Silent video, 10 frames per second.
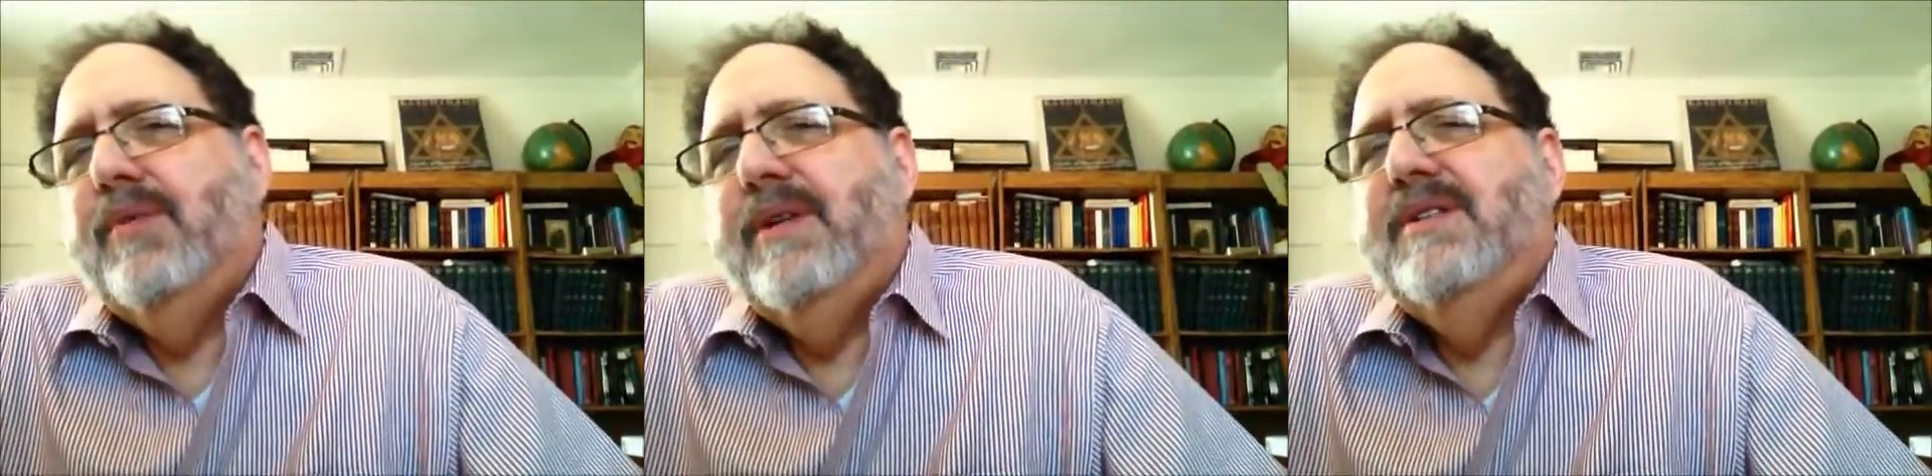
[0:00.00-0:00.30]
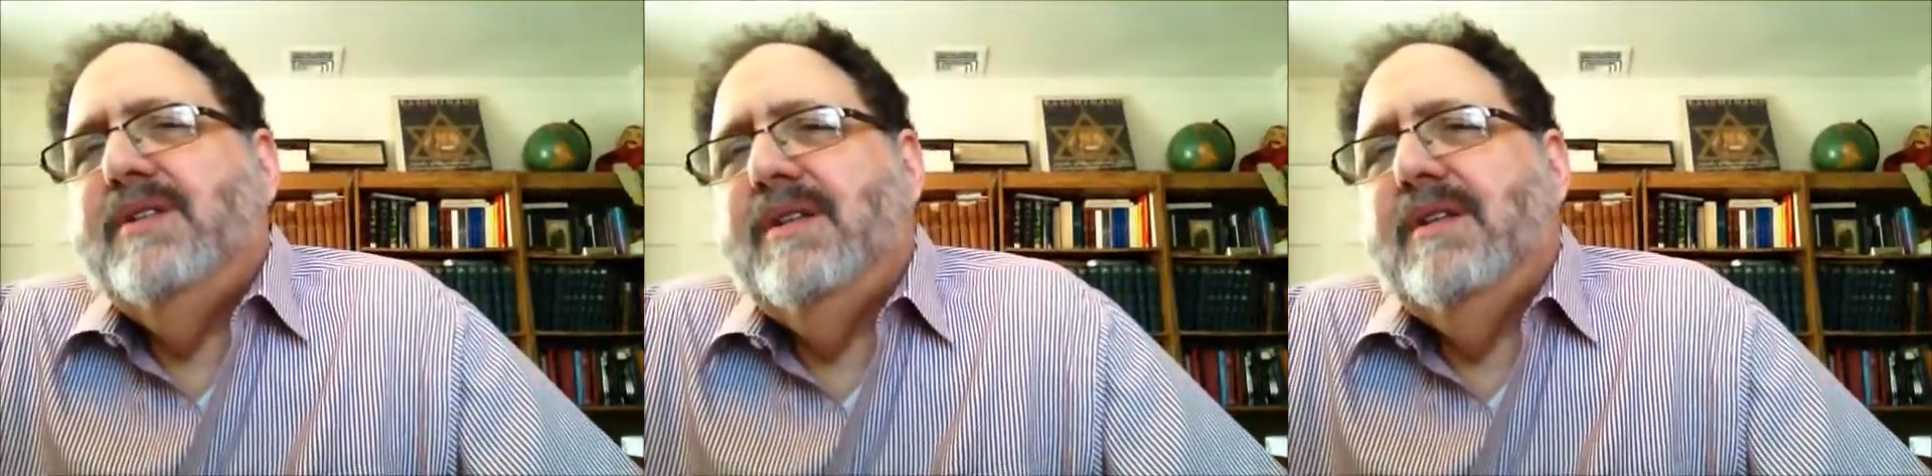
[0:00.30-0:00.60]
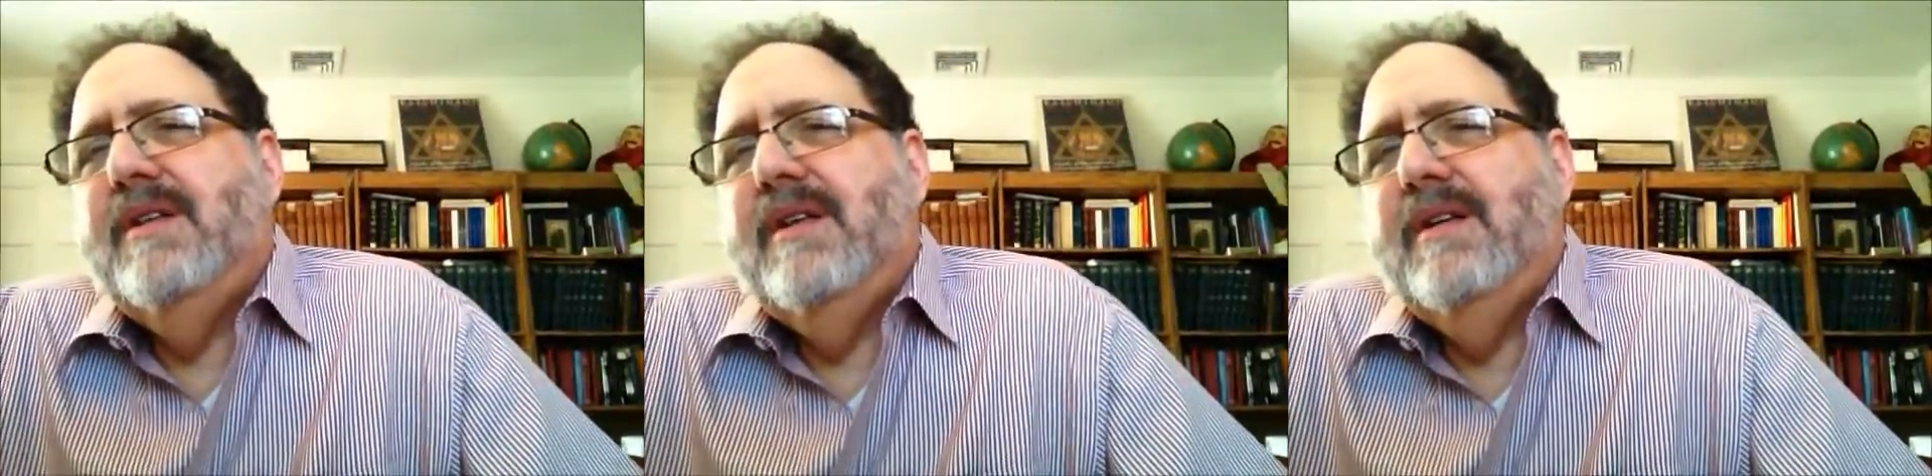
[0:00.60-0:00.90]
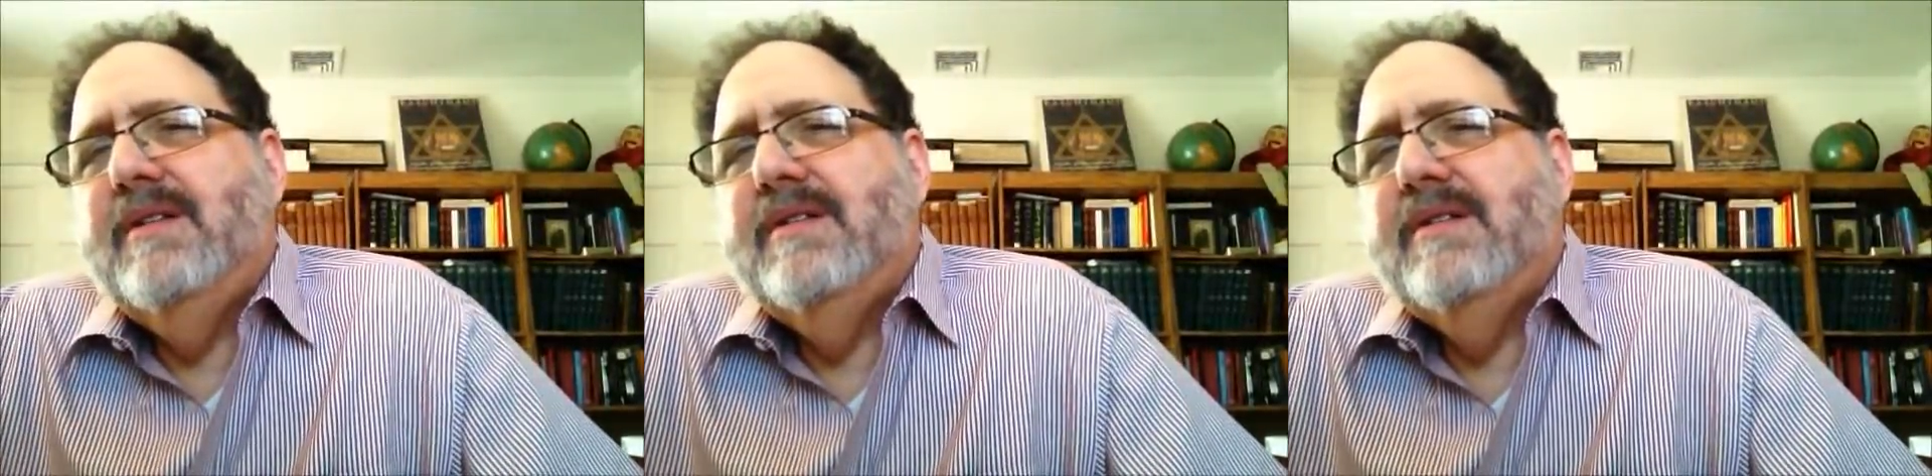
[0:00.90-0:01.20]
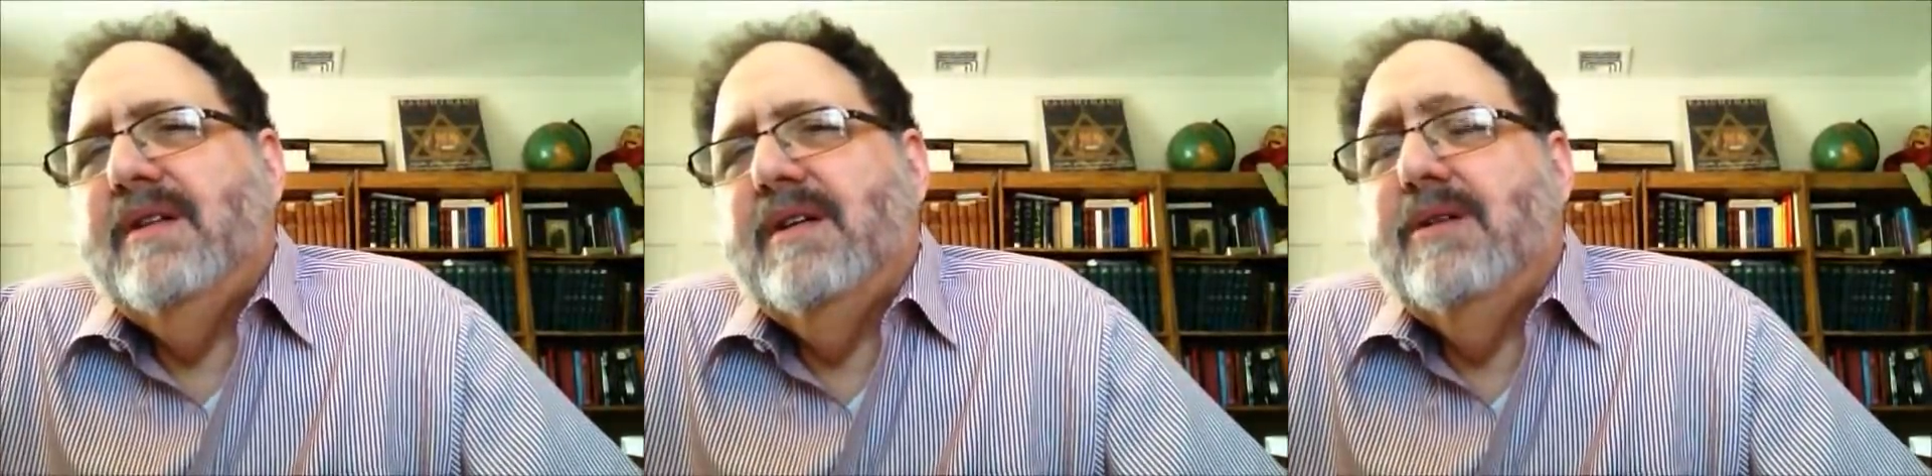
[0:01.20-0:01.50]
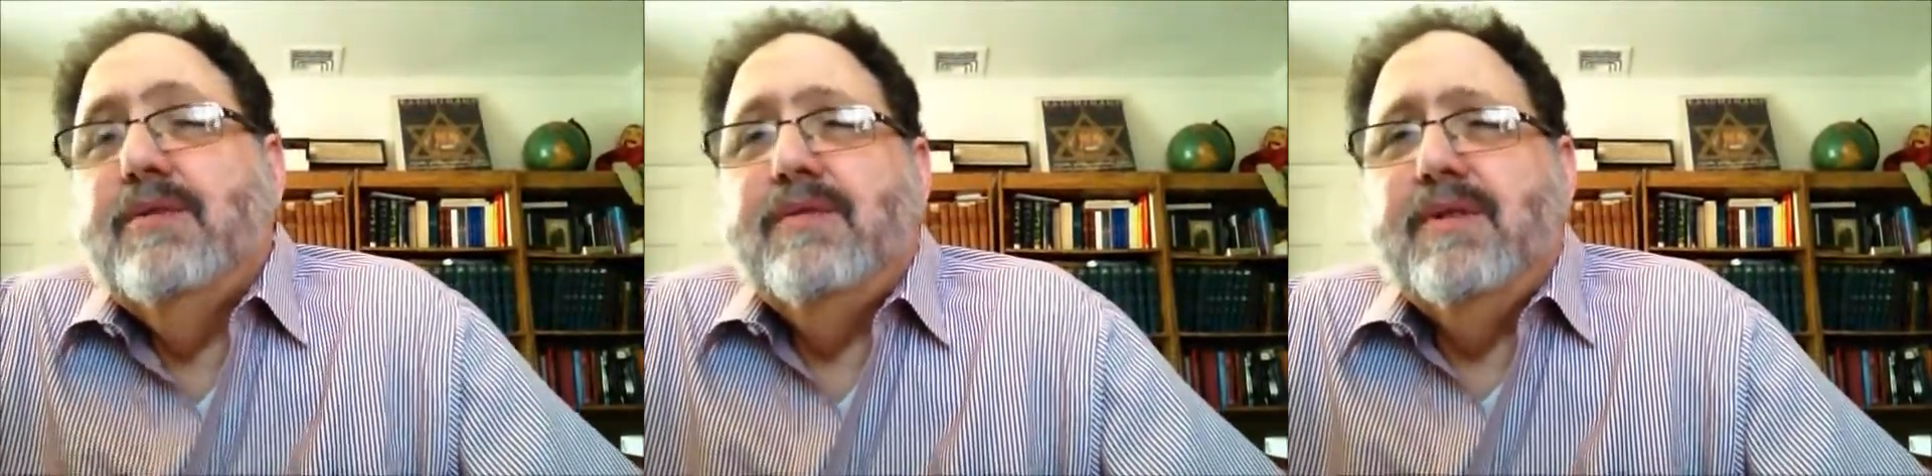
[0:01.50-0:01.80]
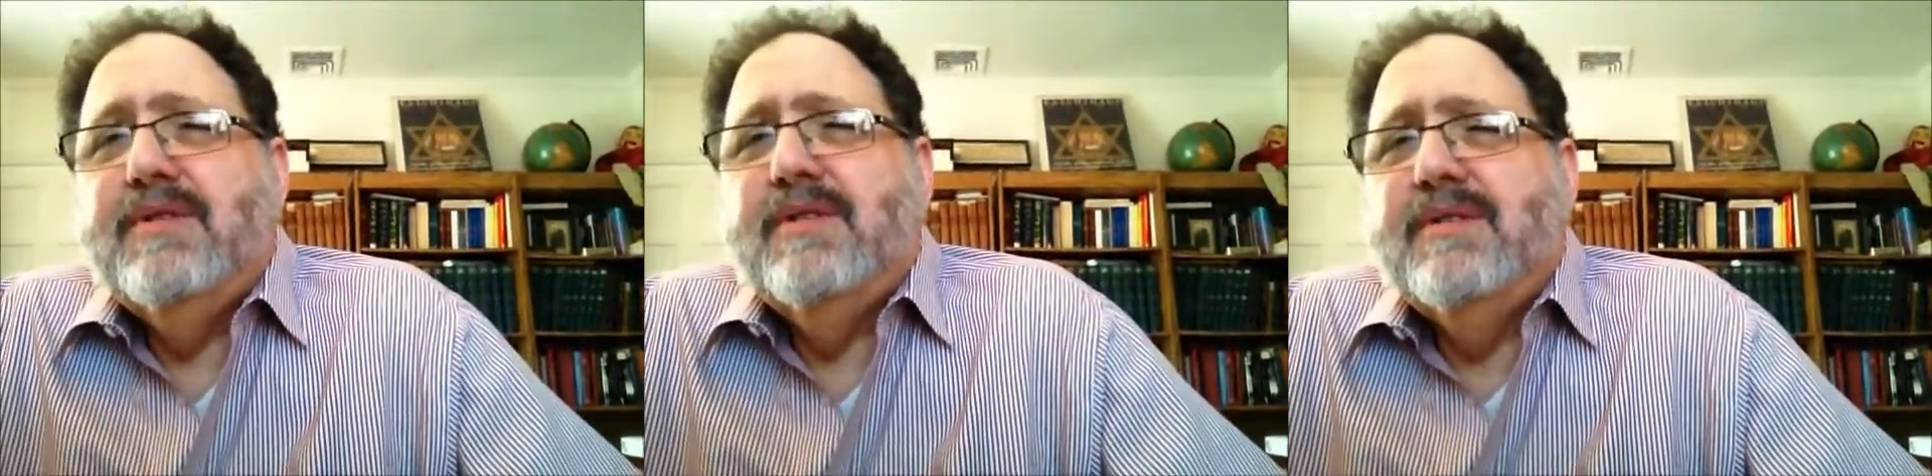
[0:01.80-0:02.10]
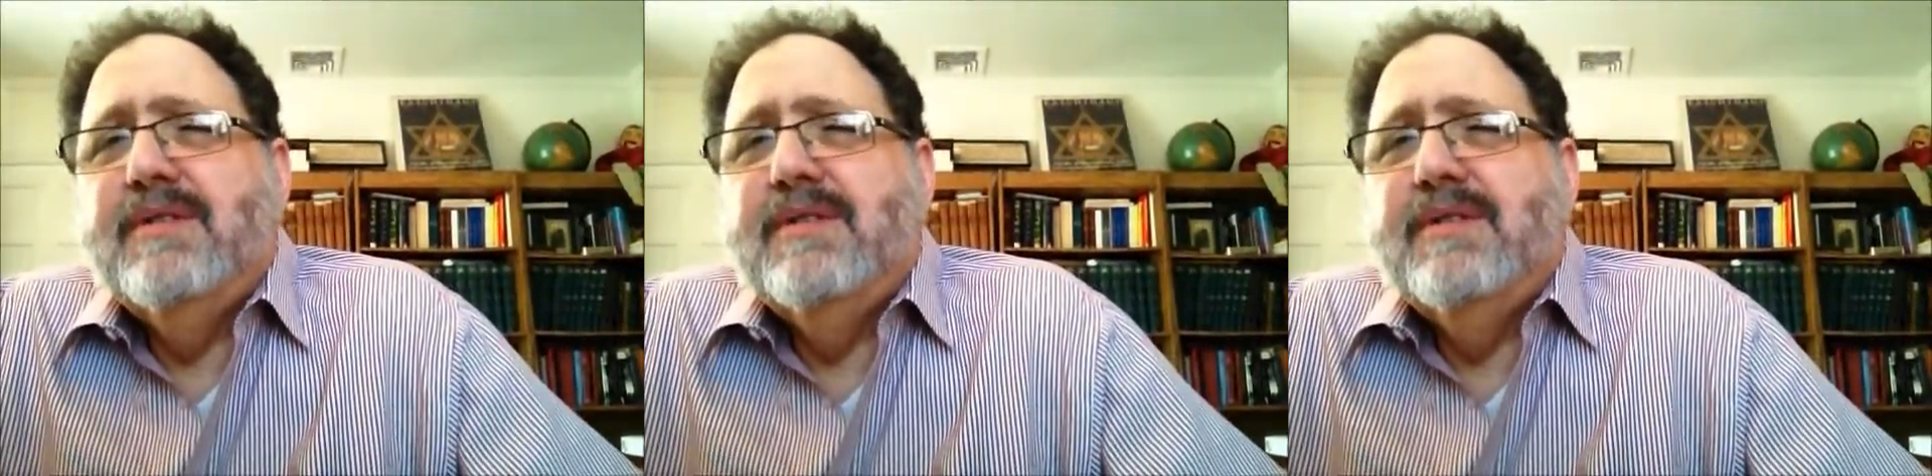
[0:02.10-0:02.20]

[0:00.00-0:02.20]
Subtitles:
reason is universal.